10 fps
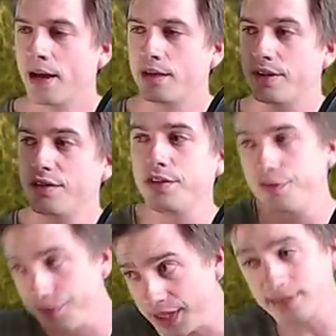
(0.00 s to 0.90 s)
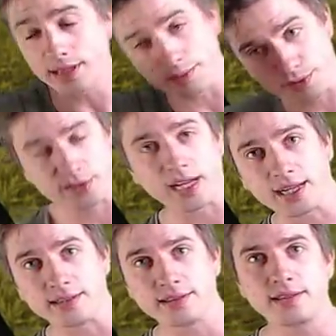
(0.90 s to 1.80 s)
And then they fixed him for
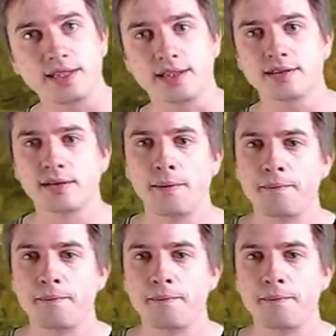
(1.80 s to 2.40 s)
Tekken six,